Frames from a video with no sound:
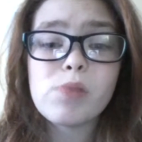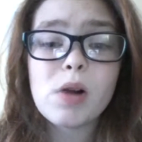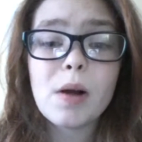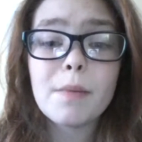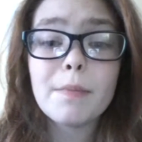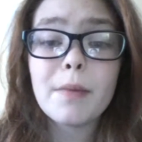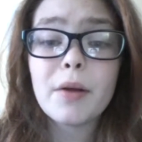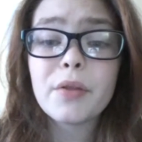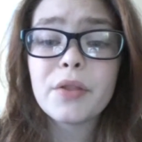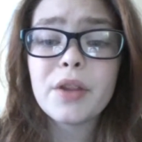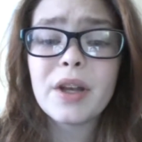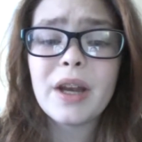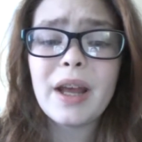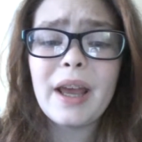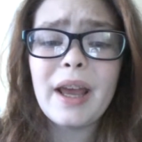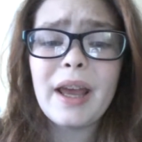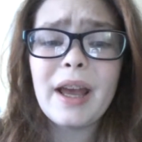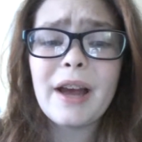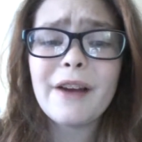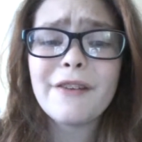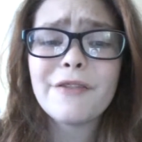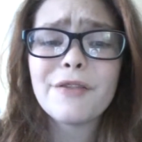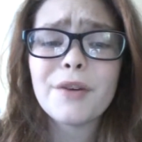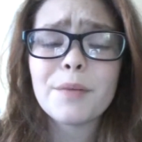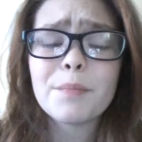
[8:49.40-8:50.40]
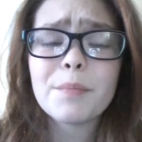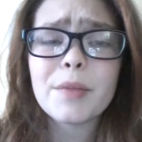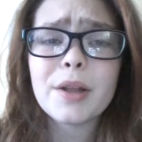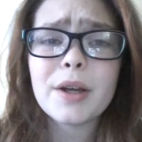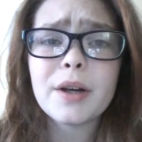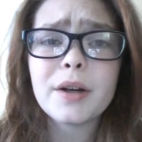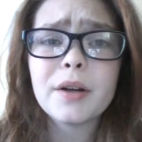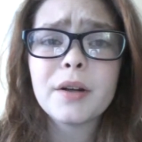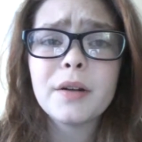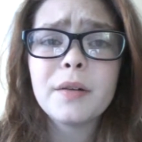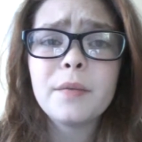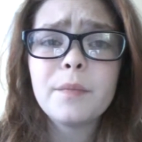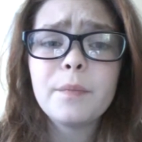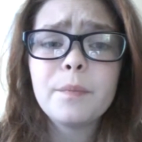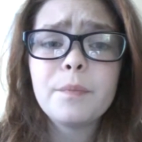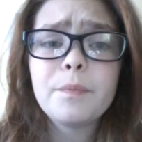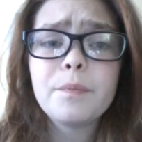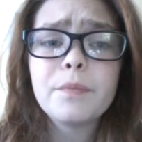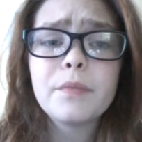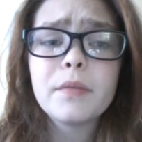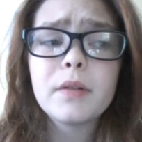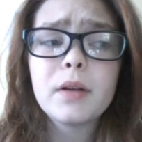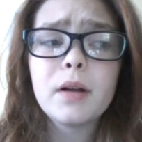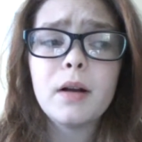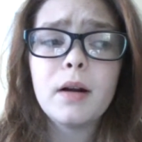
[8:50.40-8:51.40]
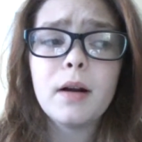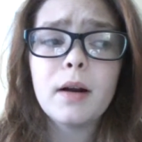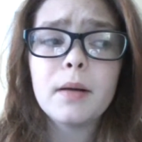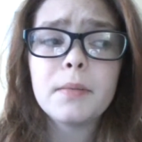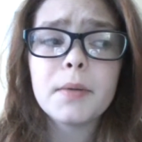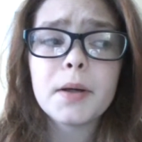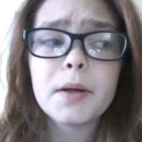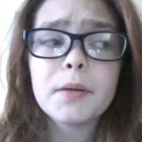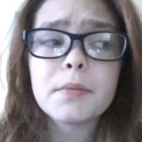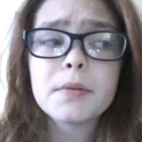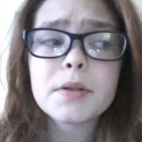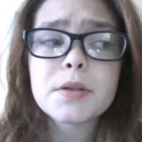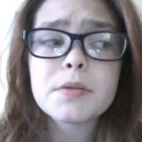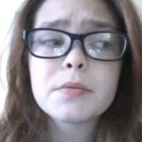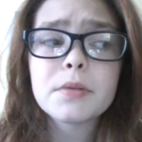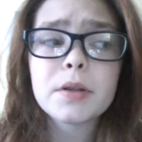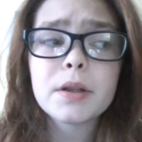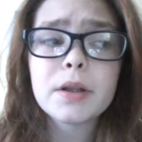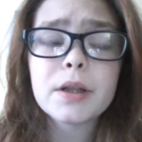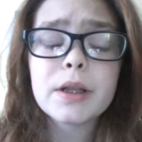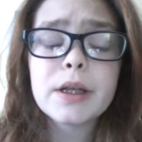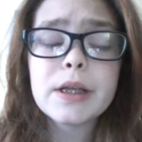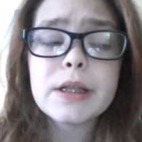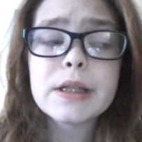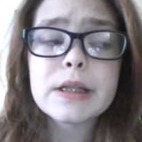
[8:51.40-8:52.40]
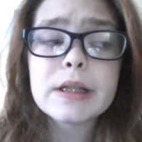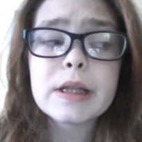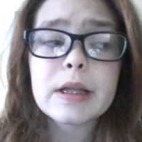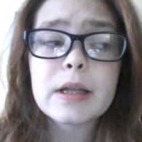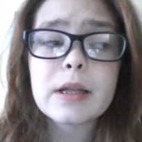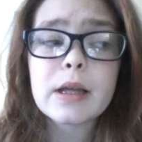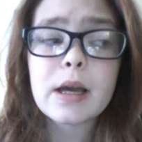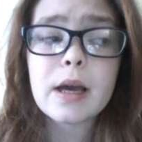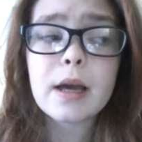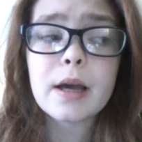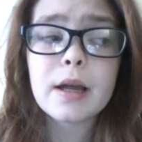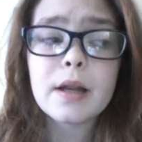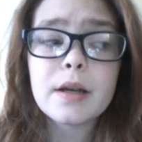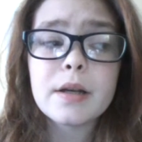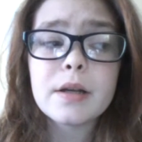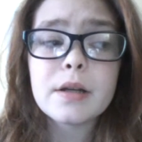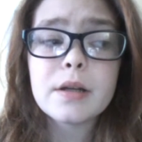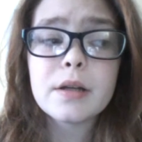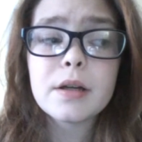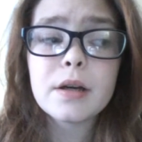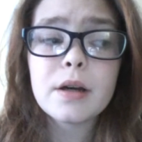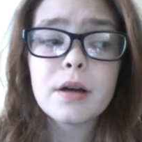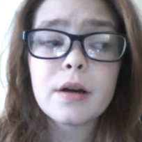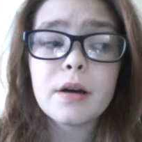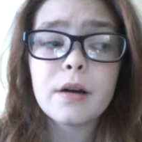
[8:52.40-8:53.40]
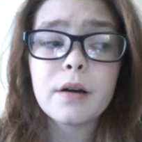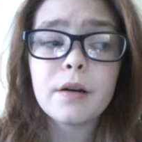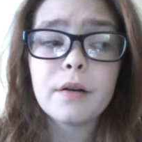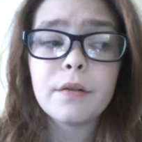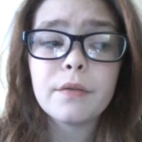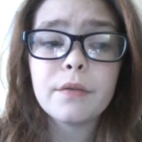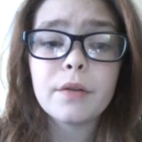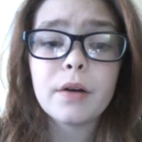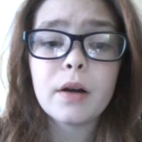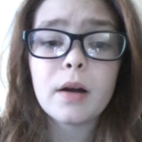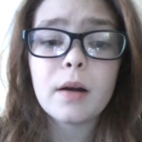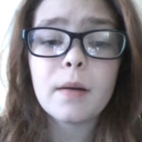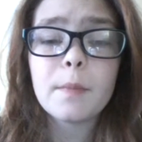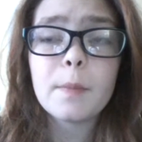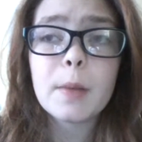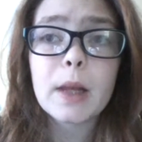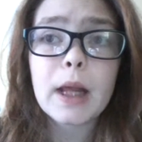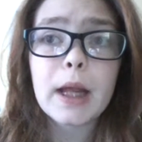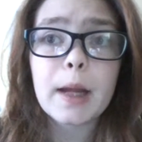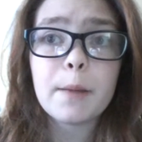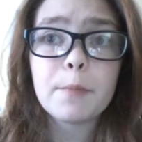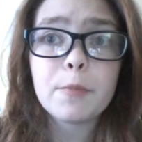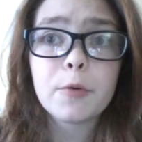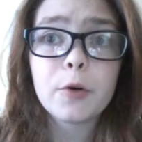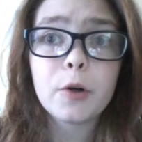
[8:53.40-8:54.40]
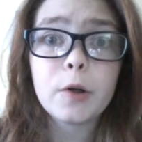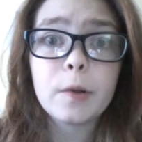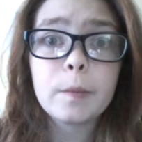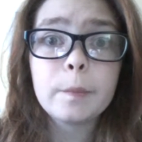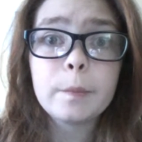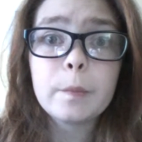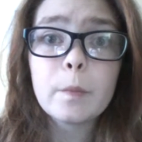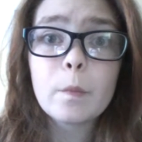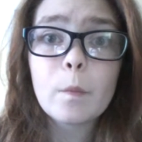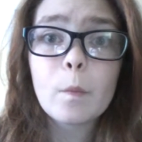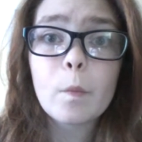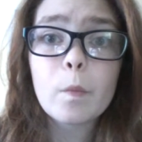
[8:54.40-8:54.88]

a month and a half up there. I was released at the end of April.